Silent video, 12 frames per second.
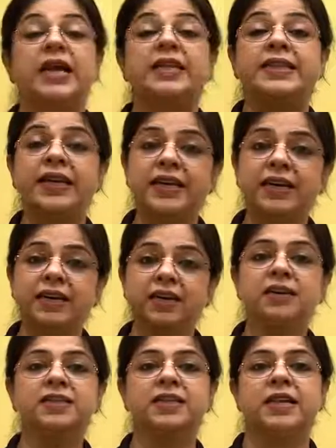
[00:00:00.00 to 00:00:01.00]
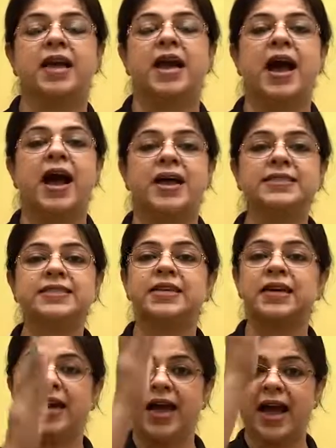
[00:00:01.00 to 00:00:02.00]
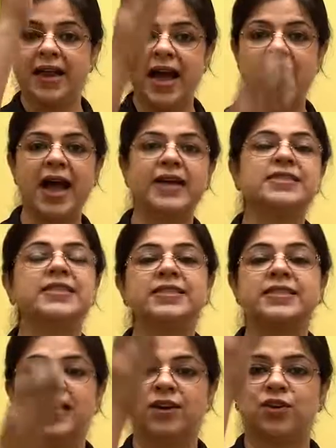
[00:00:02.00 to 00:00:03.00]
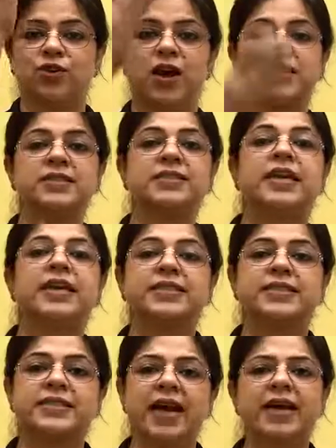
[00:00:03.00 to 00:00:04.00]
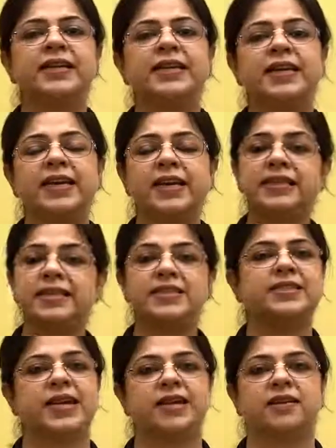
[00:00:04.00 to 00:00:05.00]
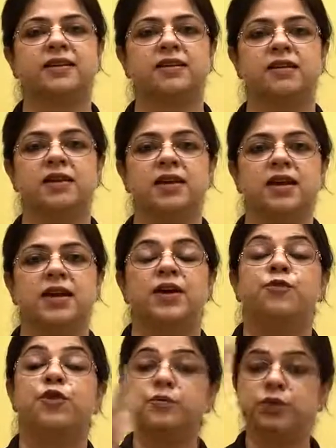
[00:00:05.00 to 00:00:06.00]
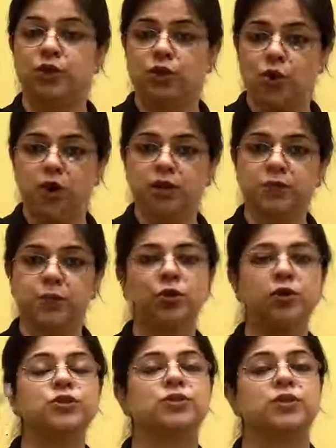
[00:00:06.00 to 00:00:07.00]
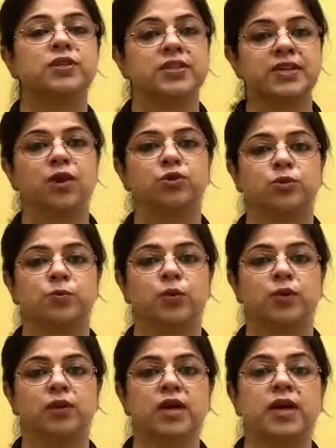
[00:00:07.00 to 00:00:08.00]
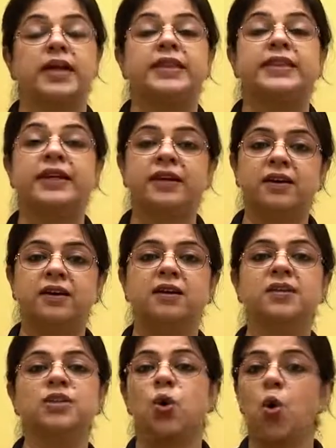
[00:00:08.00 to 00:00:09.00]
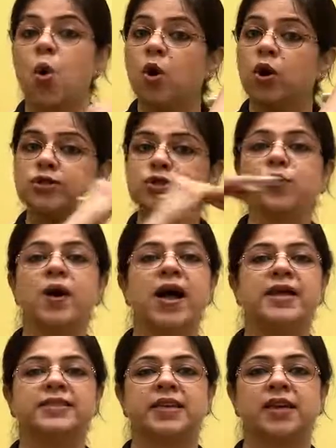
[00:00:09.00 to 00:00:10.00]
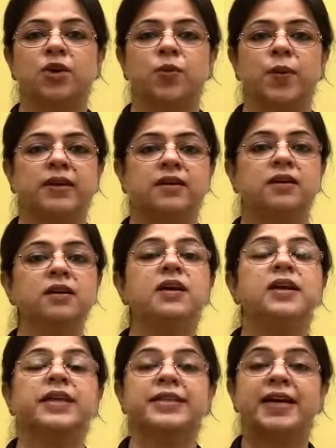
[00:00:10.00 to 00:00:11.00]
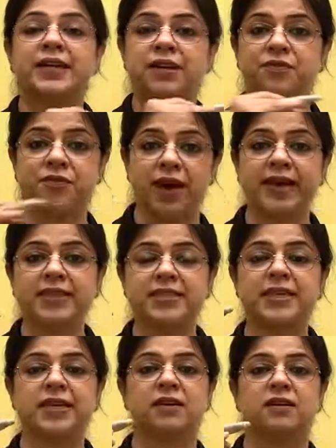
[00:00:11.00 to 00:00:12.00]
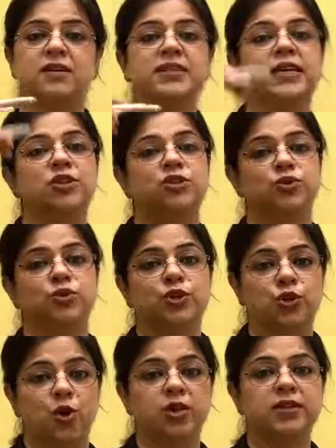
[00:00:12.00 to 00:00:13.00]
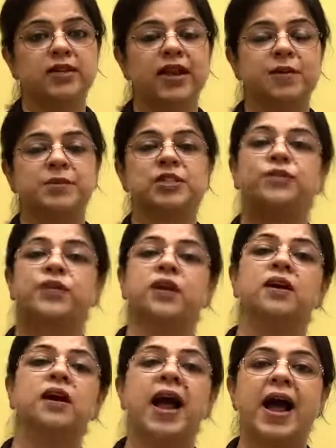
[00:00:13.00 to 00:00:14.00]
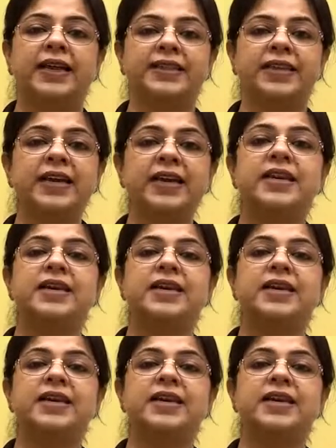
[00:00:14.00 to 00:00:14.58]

The Earth has an axis that runs exactly in the center, from the North Pole to the South Pole. The Earth also has an equator that divides the Earth into the Northern Hemisphere and the